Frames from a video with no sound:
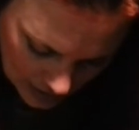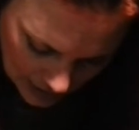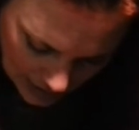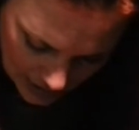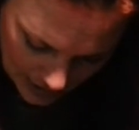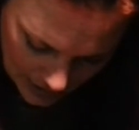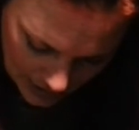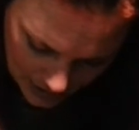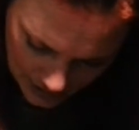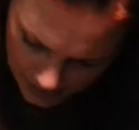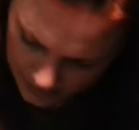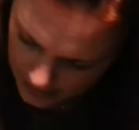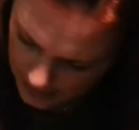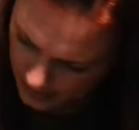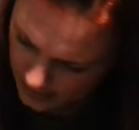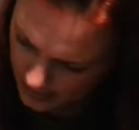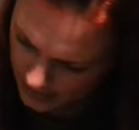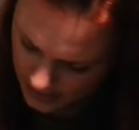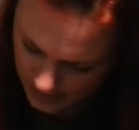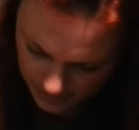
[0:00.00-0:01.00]

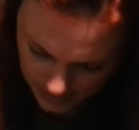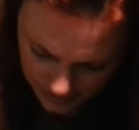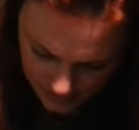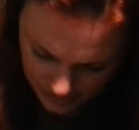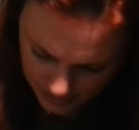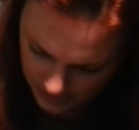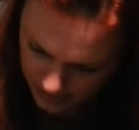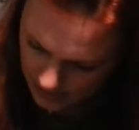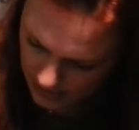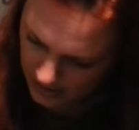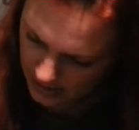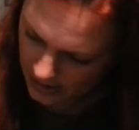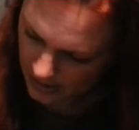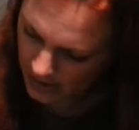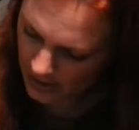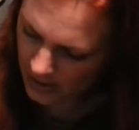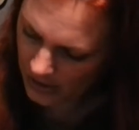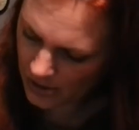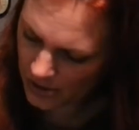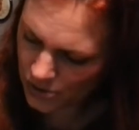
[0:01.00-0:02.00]
And
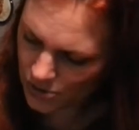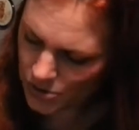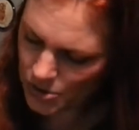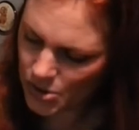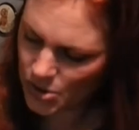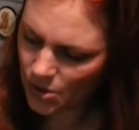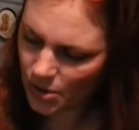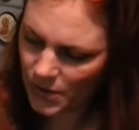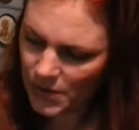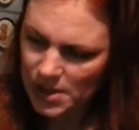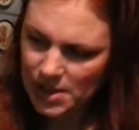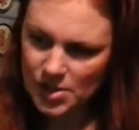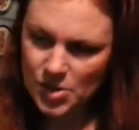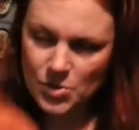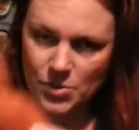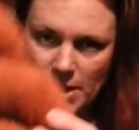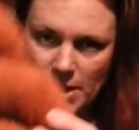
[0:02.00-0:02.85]
you saw this